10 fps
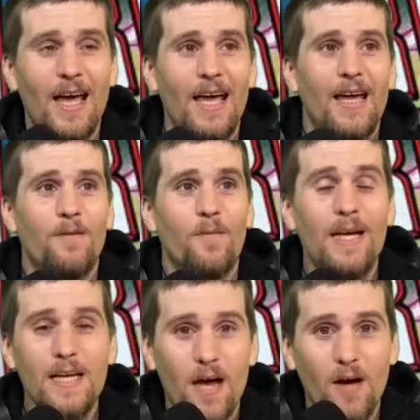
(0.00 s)
And
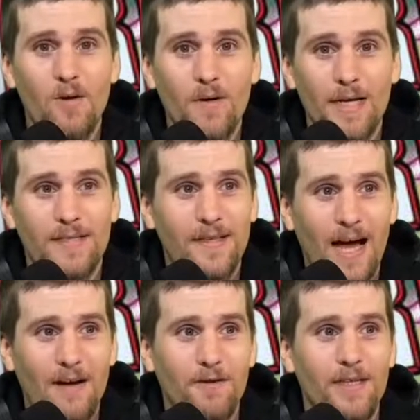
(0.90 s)
we know it's
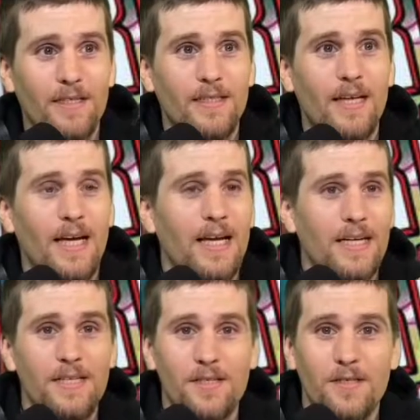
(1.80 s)
Tyrant, and
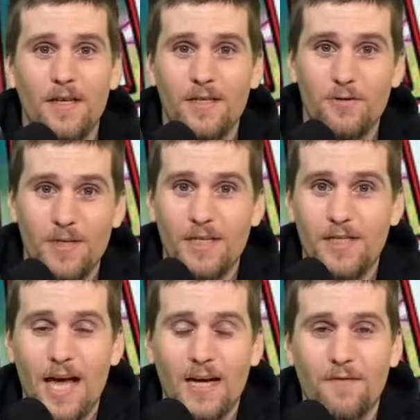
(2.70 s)
he's using
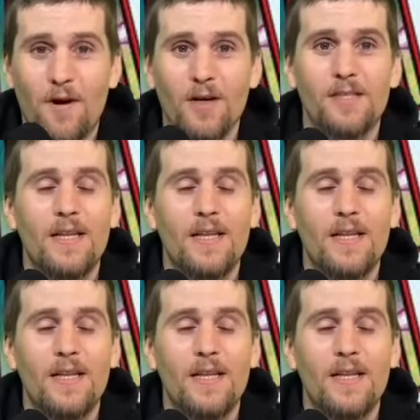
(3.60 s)
Jack of Hearts.